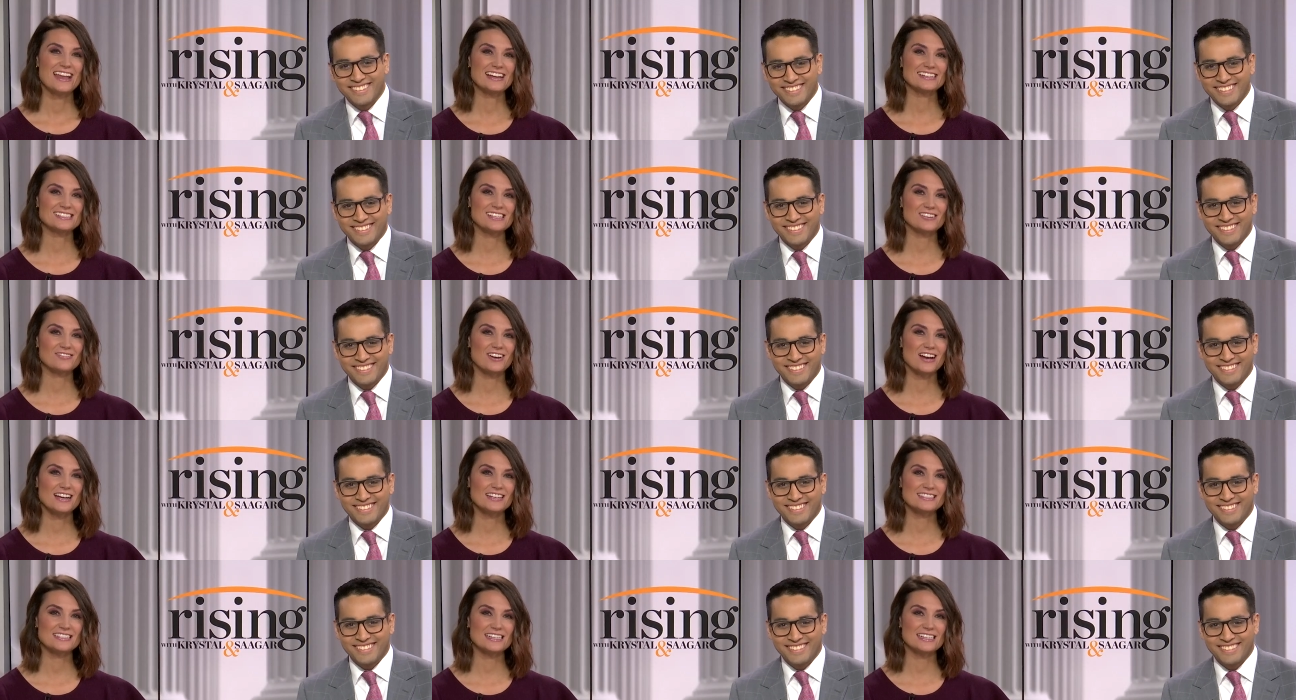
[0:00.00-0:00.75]
Speaker 1: Next on
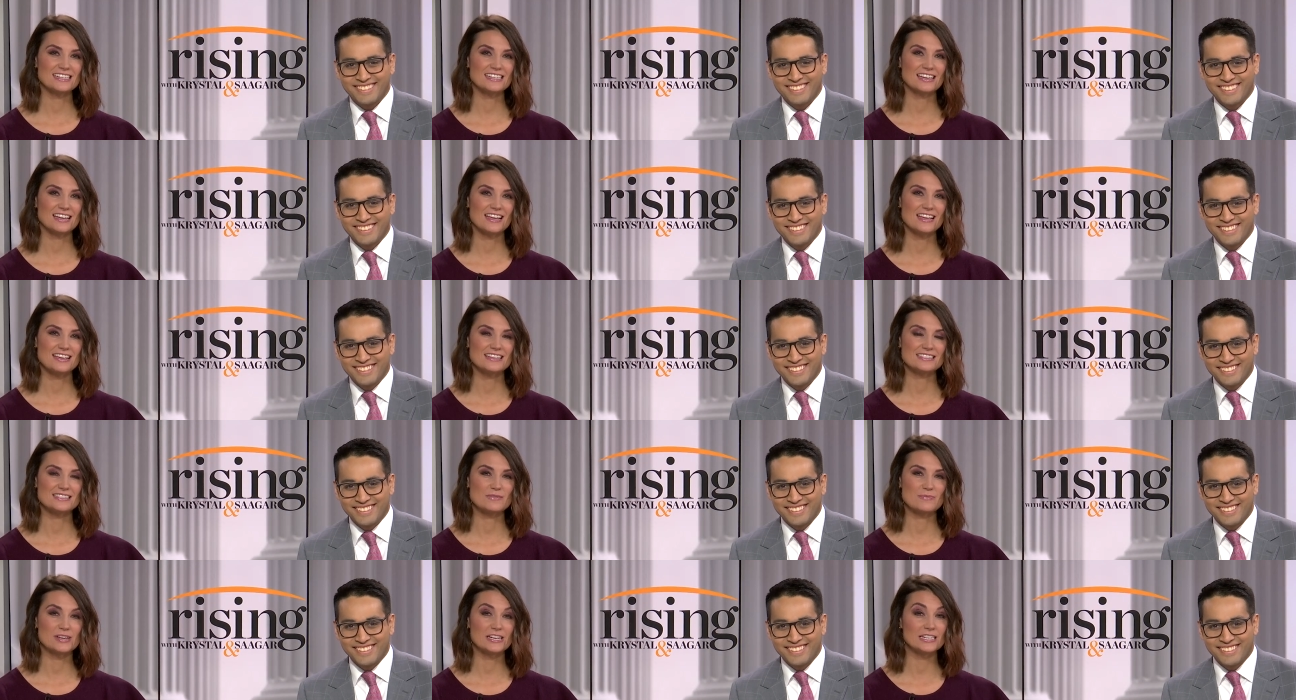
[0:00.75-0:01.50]
Rising,
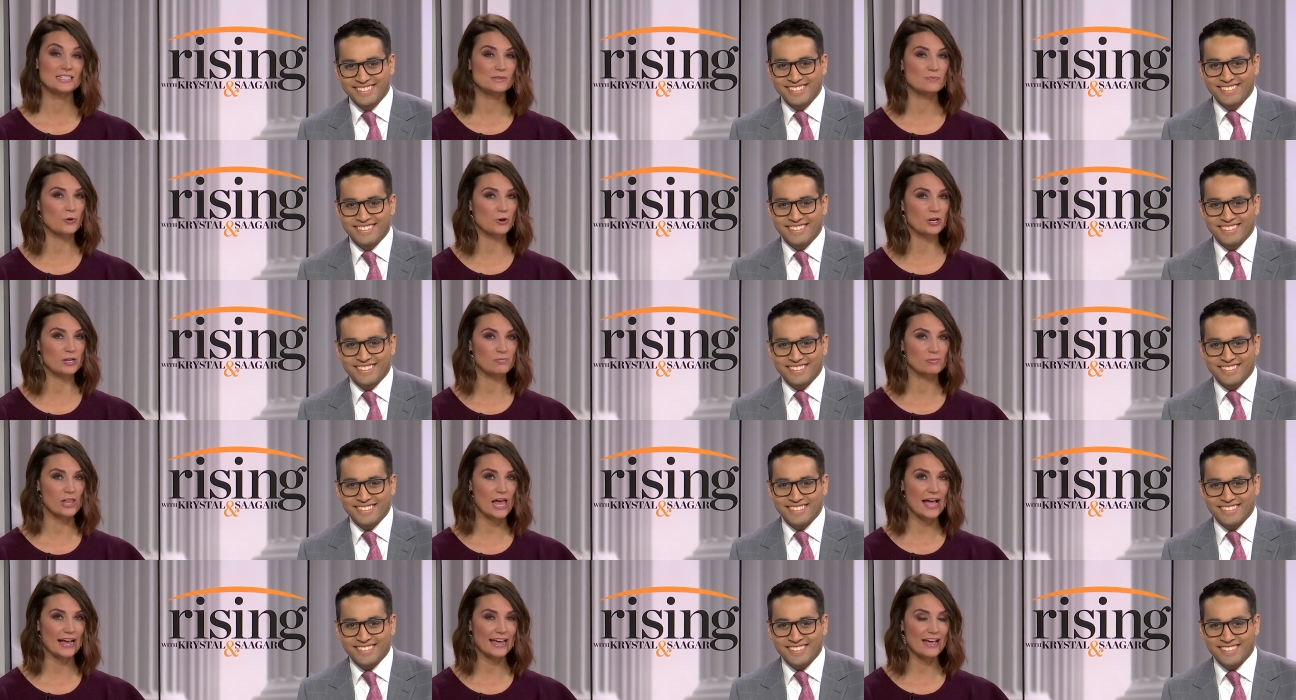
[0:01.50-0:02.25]
is the media's Bernie
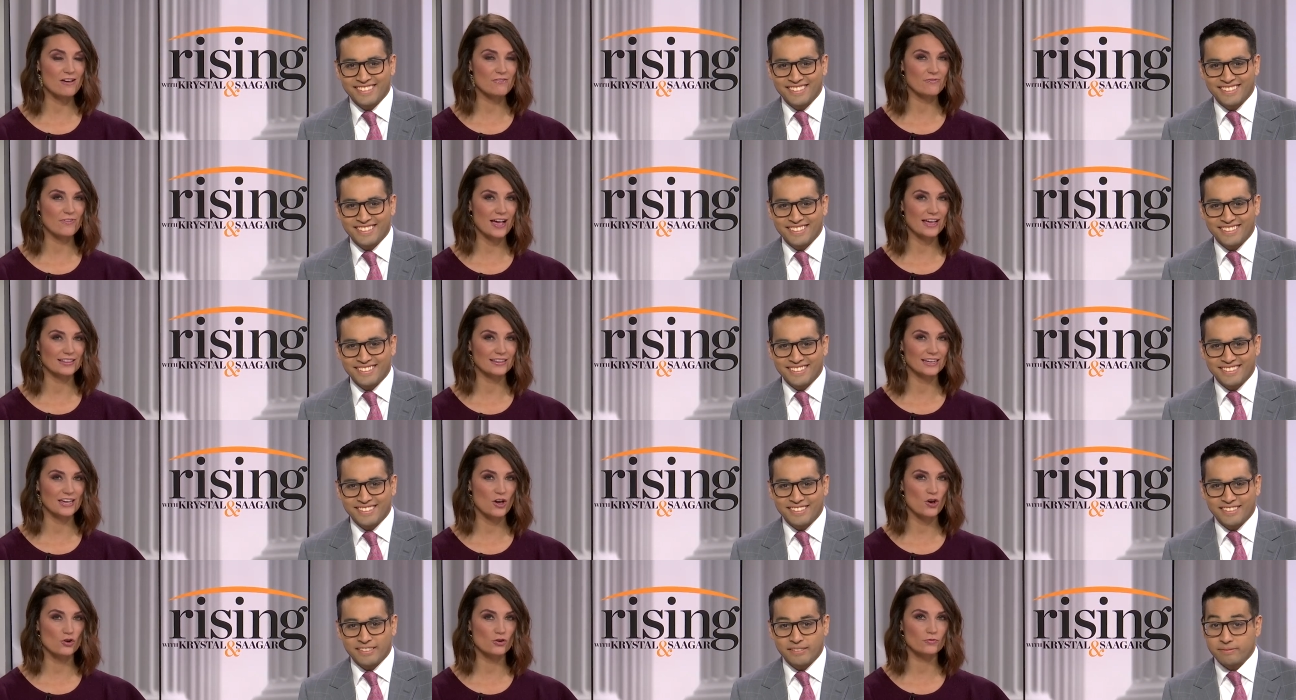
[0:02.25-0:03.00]
blackout
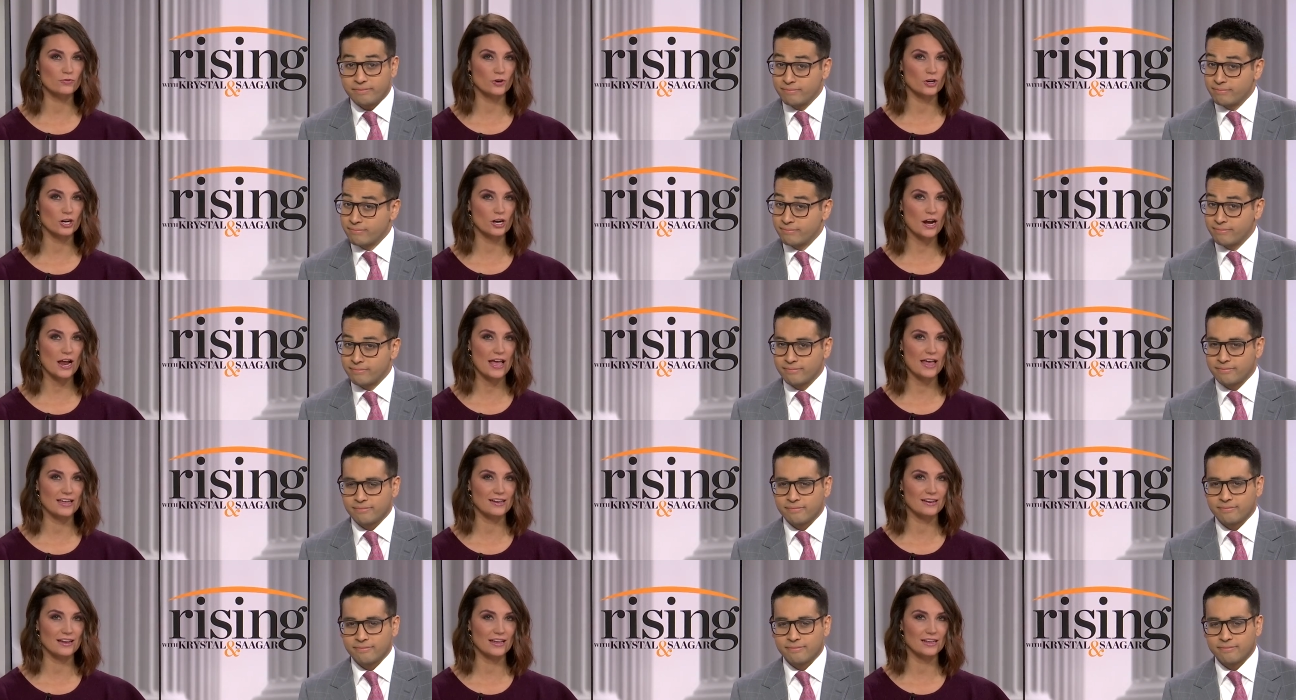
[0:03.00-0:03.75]
finally over?
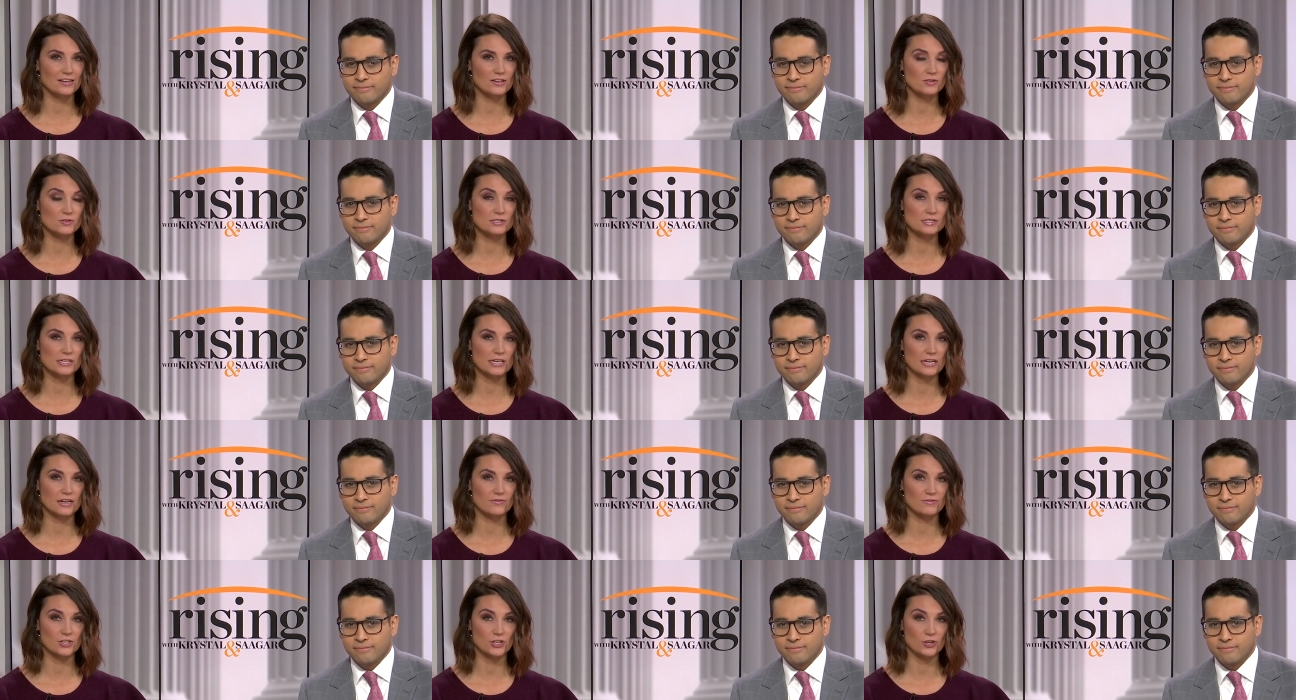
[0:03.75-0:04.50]
And a new slate